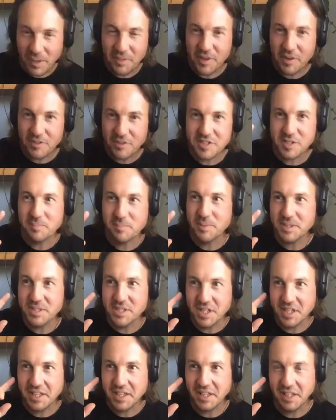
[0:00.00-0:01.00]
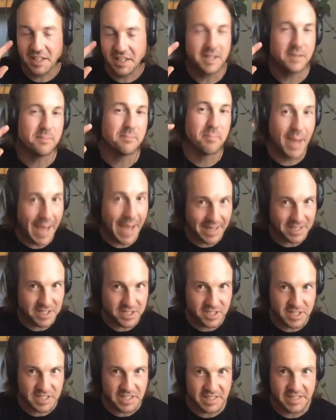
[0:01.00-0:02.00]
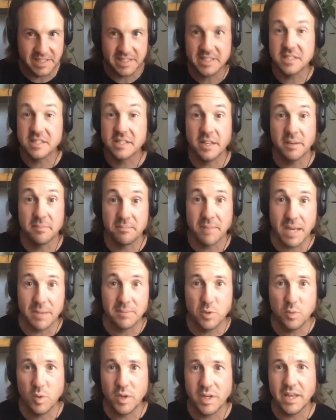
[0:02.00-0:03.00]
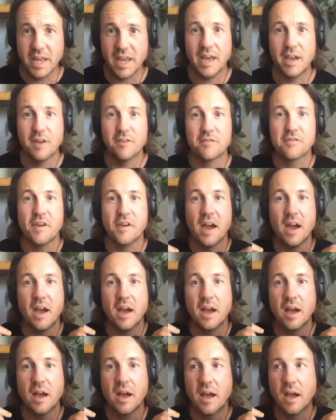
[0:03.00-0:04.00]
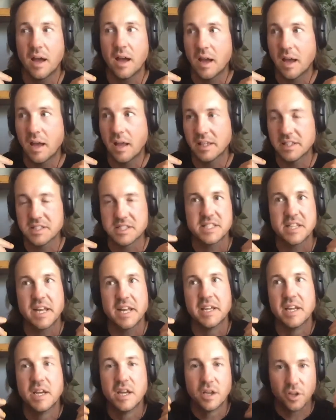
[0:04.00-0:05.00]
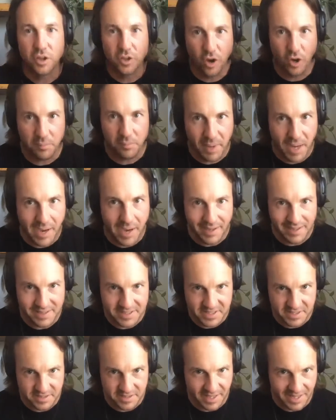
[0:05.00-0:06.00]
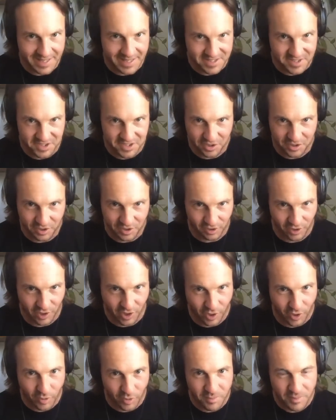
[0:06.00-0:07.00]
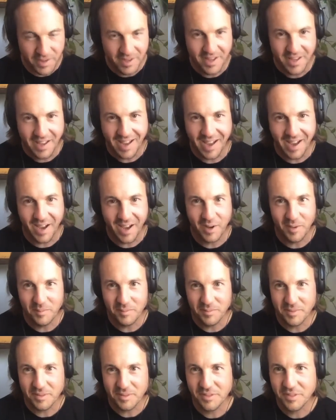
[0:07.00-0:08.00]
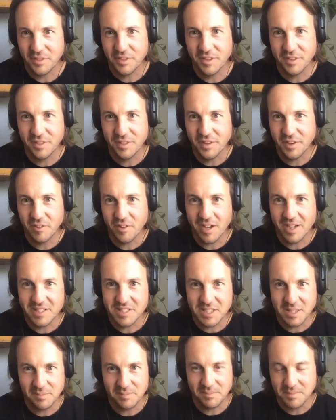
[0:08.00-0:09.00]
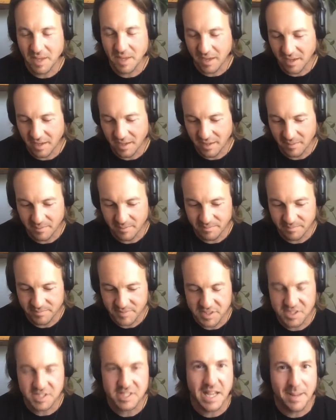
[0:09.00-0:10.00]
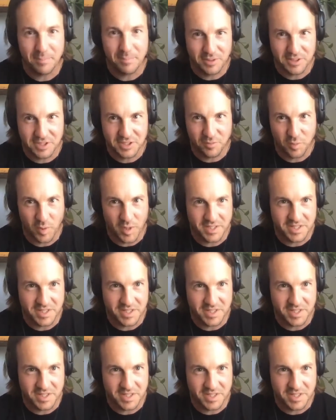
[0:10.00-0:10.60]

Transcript: But there is a particularly bad disease that maybe we have, uh, let's say, got past as a globe. Um, that there are some um, samples Acne?